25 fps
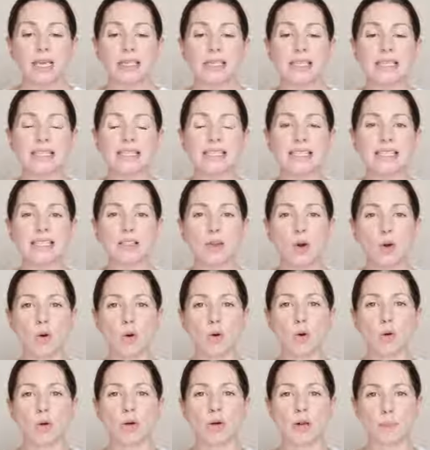This is
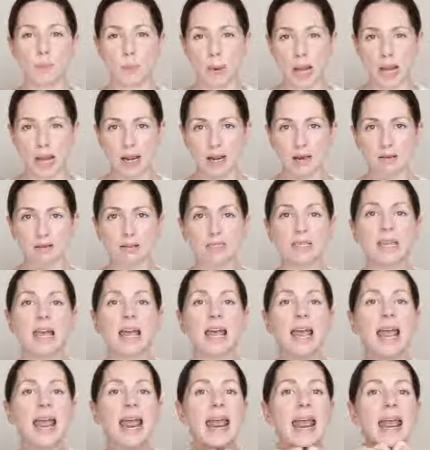all about
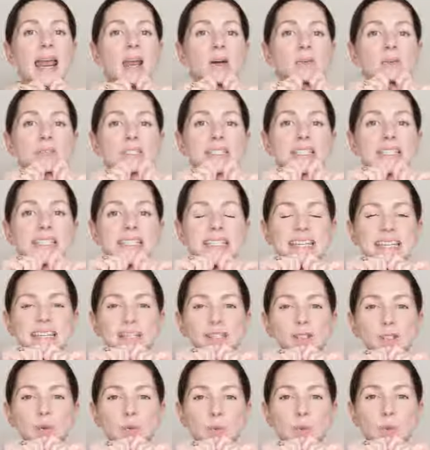how to
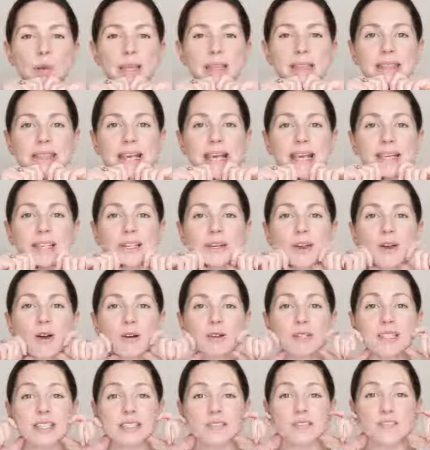deal with that
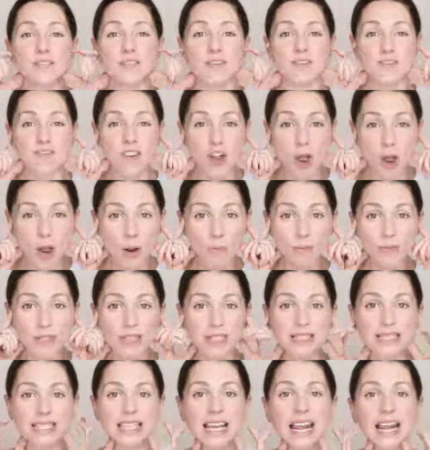loss of
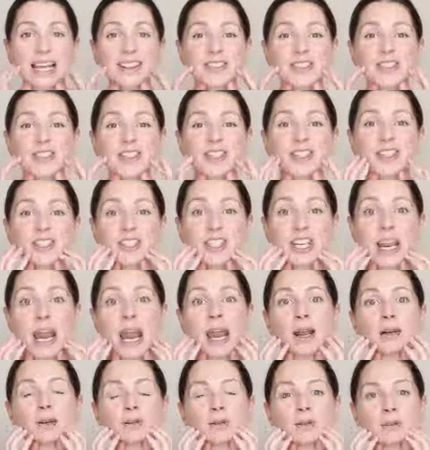firmness and the
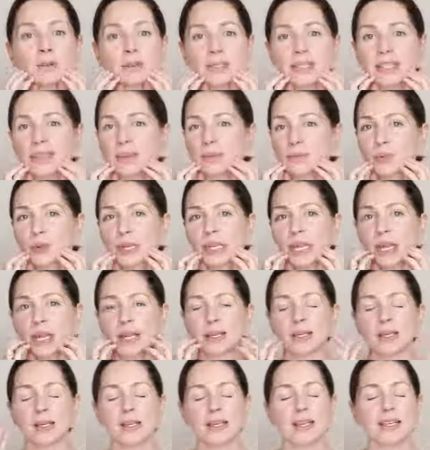jowls that we get.